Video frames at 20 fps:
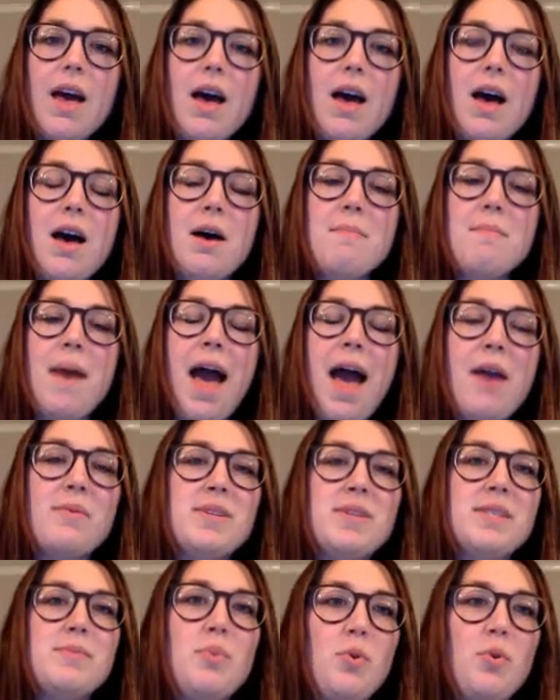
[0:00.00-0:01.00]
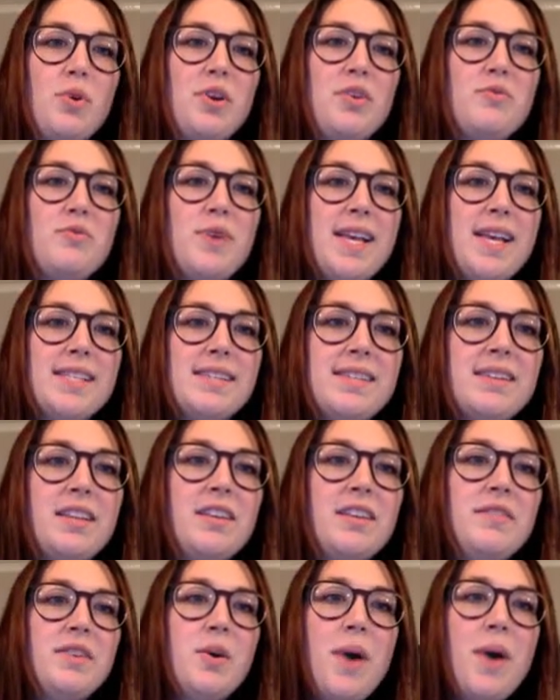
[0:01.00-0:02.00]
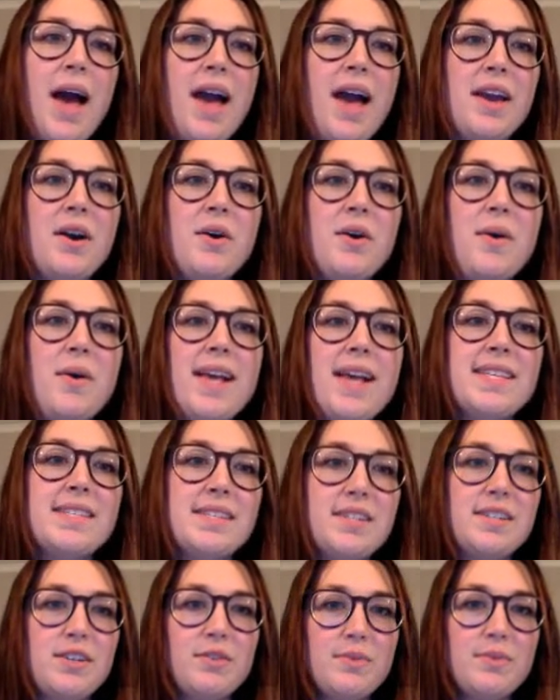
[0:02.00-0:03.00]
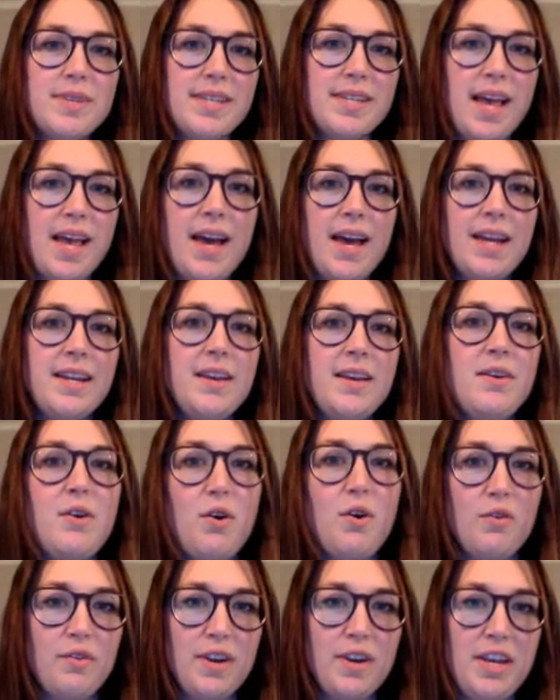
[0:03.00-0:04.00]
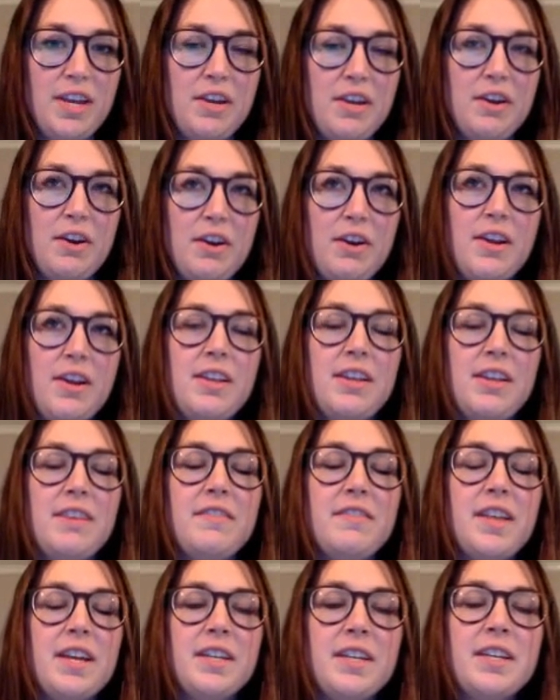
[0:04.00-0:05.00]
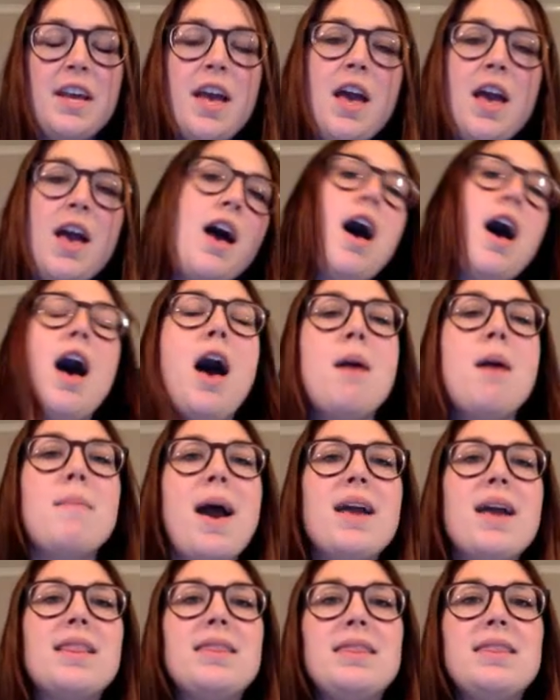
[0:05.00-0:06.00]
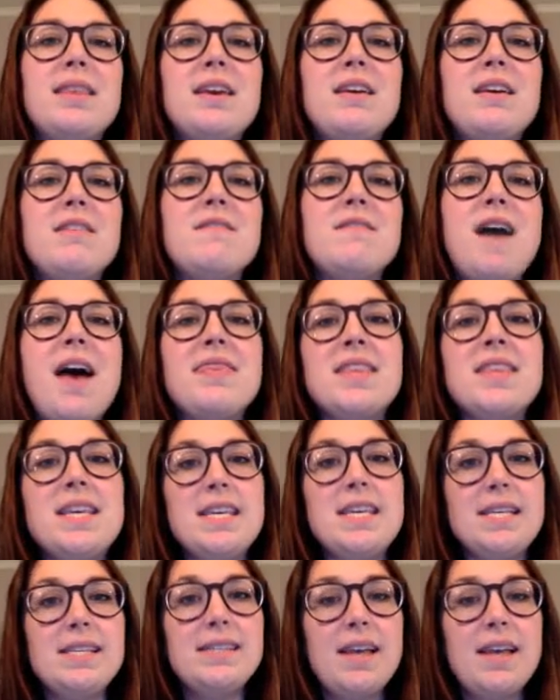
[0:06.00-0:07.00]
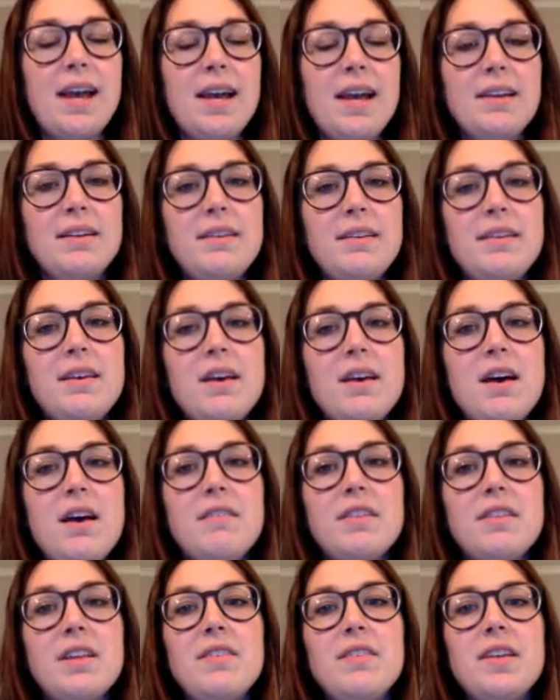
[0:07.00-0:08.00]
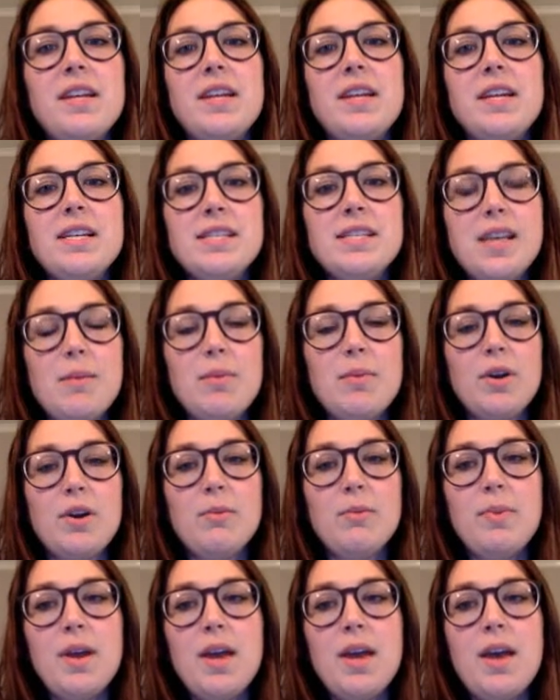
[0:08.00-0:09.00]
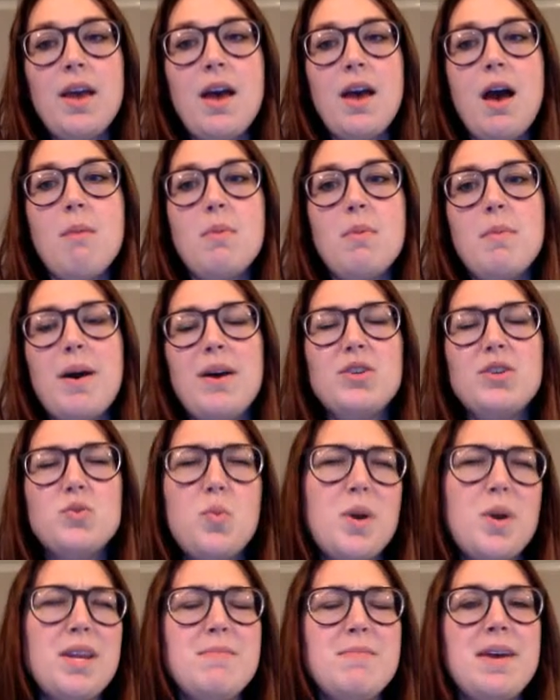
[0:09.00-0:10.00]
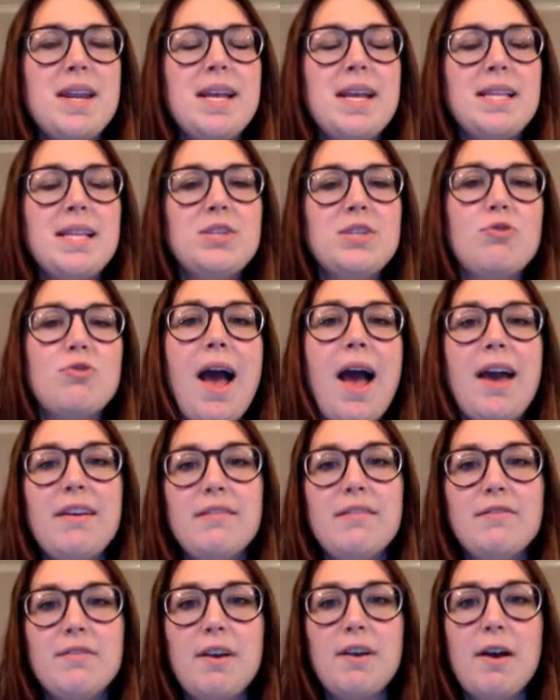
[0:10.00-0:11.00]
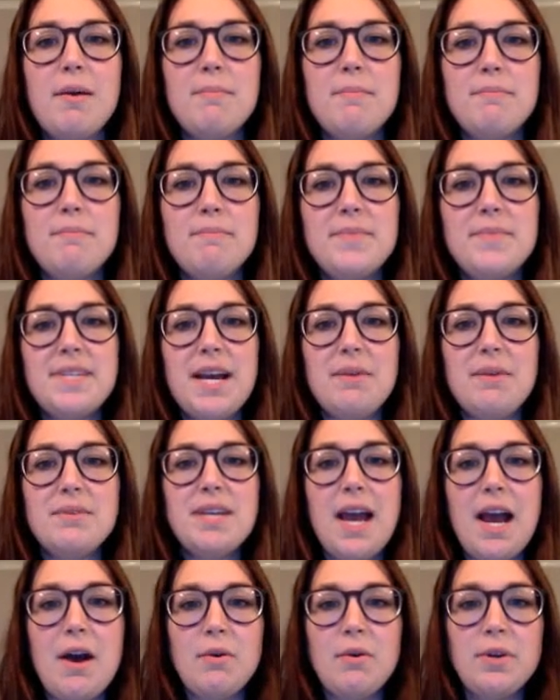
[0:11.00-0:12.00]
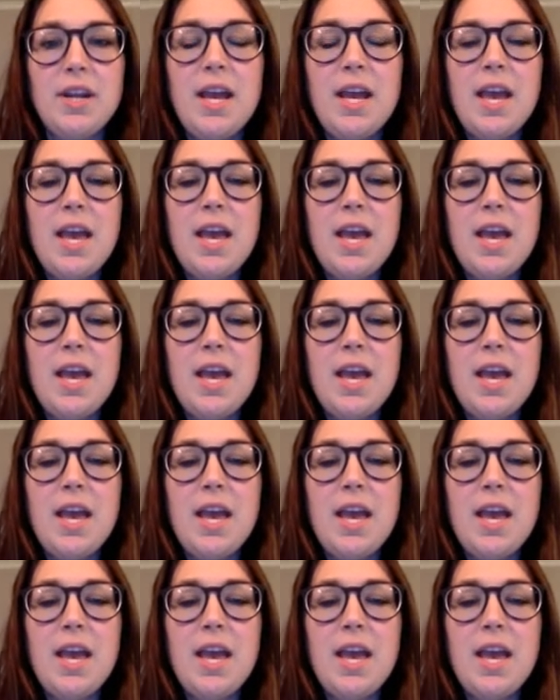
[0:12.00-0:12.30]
I was born and raised in Cleveland, Ohio. I still reside over here in Cleveland. I live on the east side of Cleveland in a suburb, about 20-minute drive from downtown.